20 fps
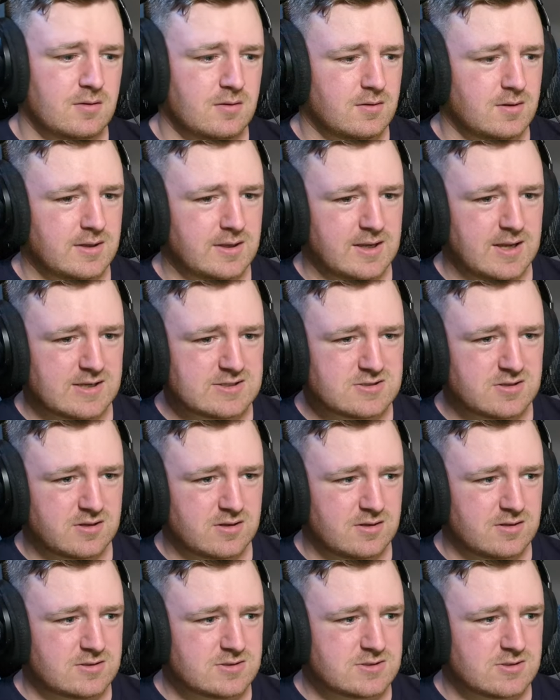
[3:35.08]
Like, okay,
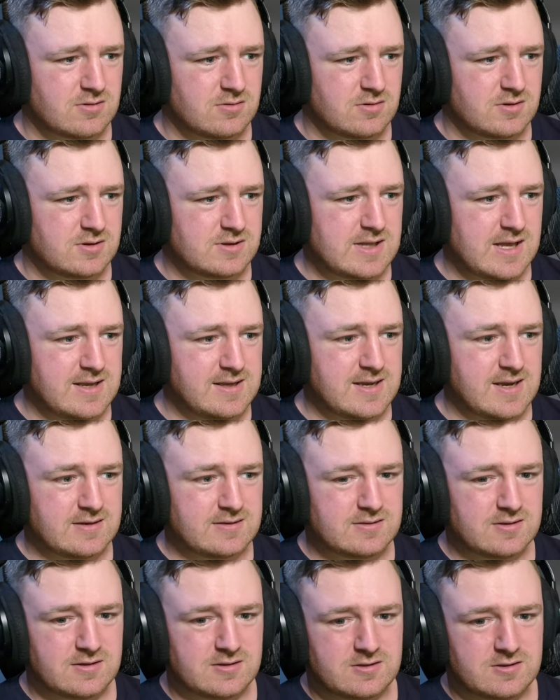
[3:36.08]
so they
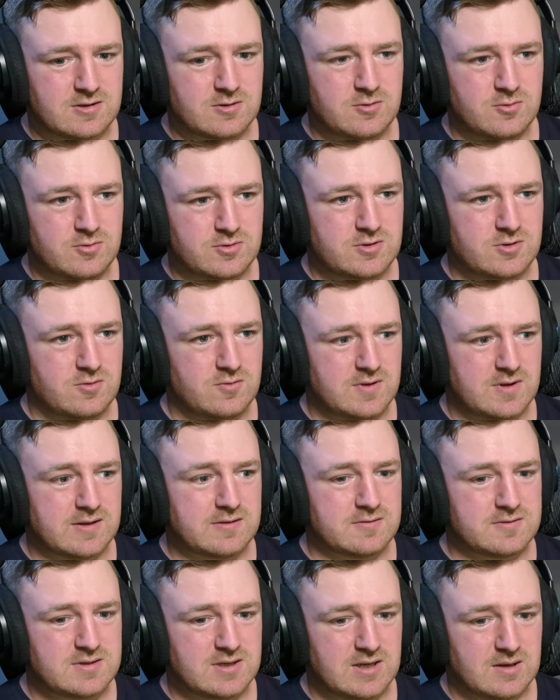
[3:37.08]
kicked it to the
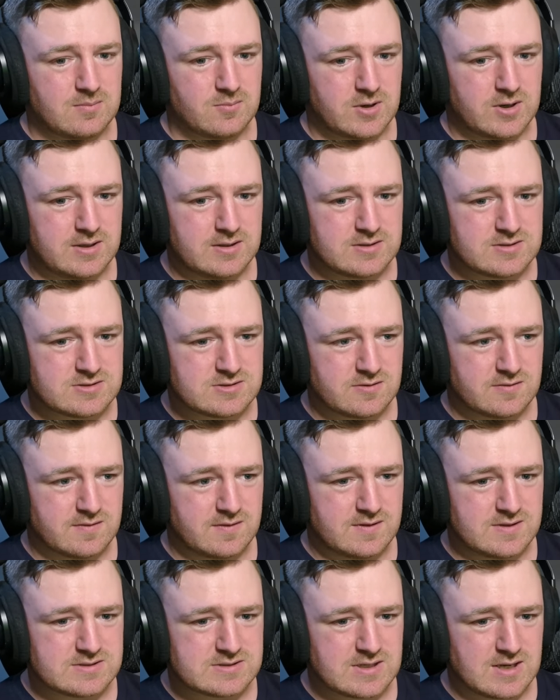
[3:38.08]
other team, right? So
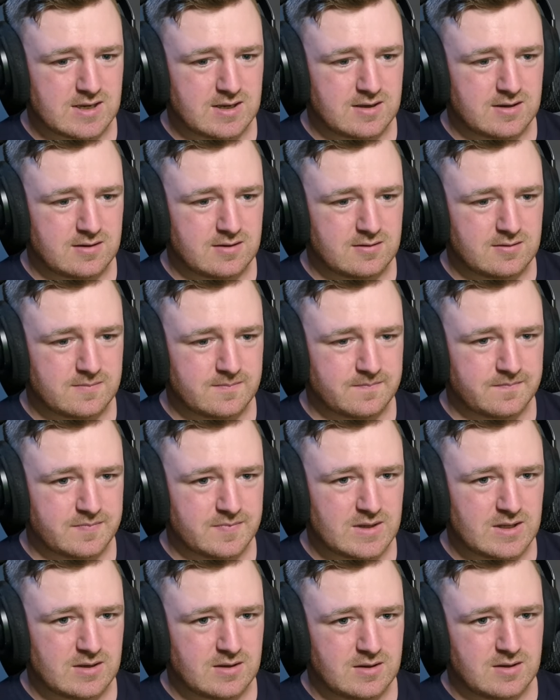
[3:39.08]
then this guy.
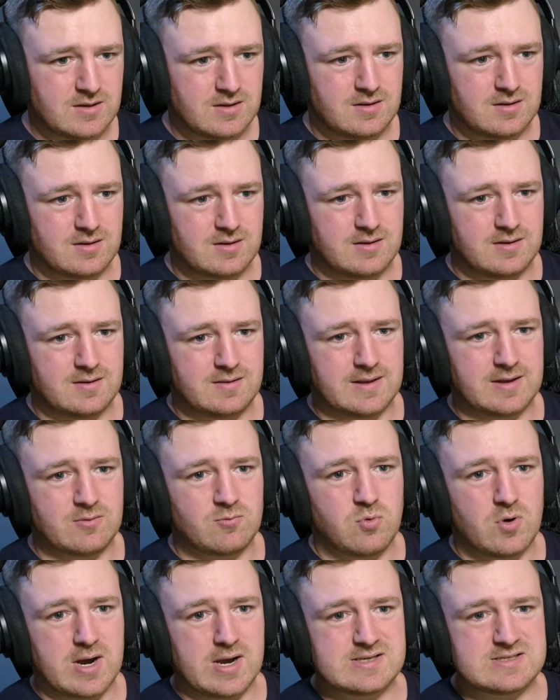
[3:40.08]

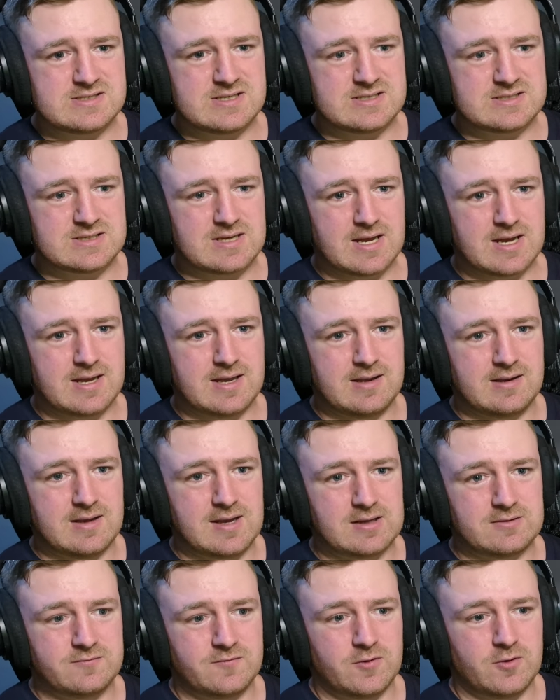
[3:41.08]
Like, why is this guy
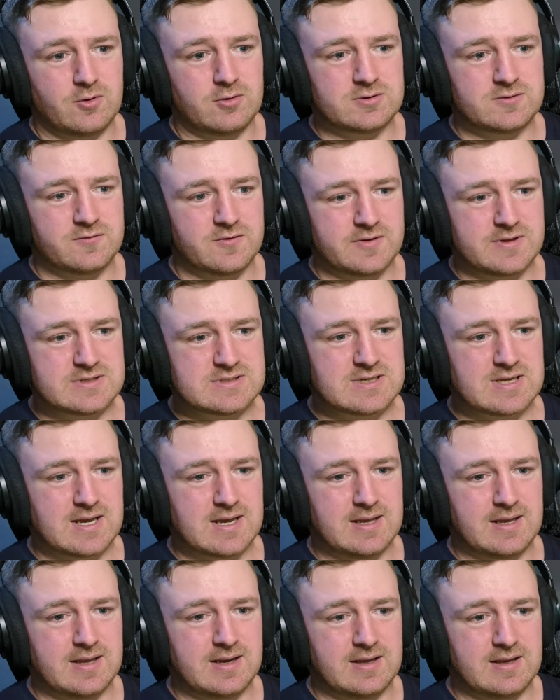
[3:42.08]
at fault for this
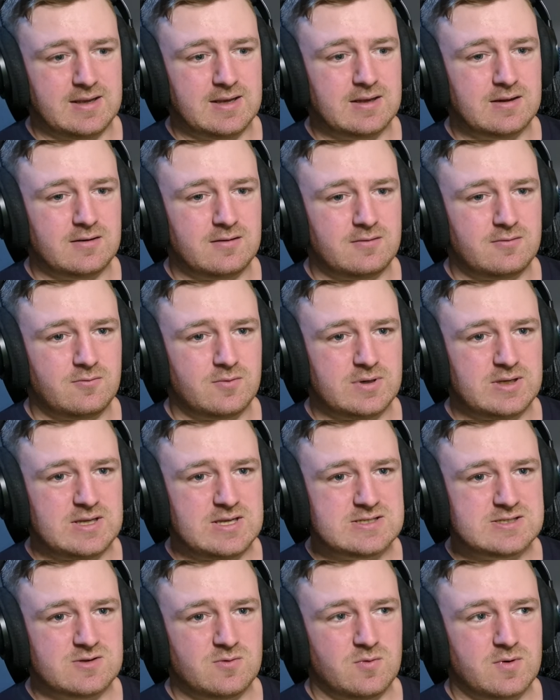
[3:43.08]
guy getting hit when
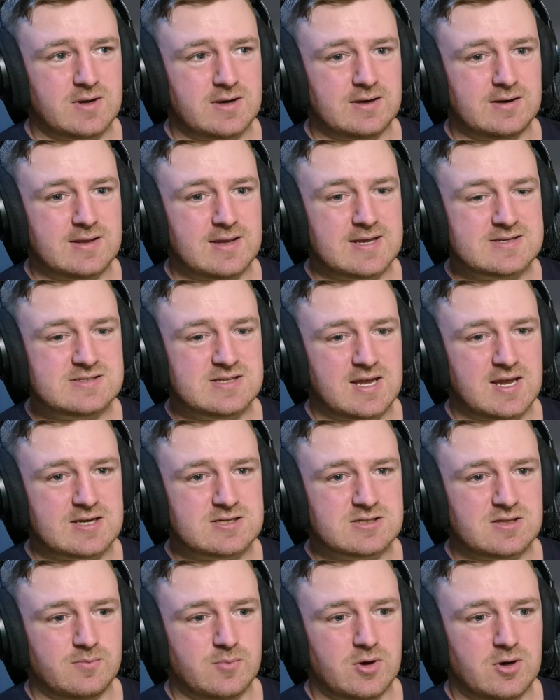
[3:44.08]
he's the one that has to
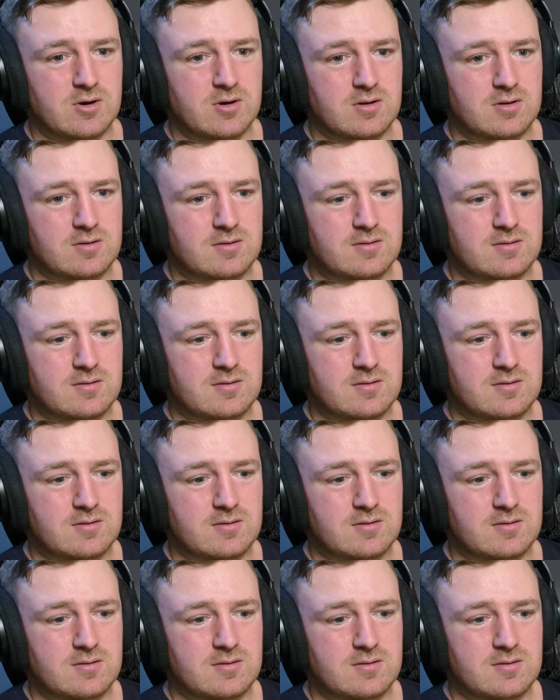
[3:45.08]
catch the ball?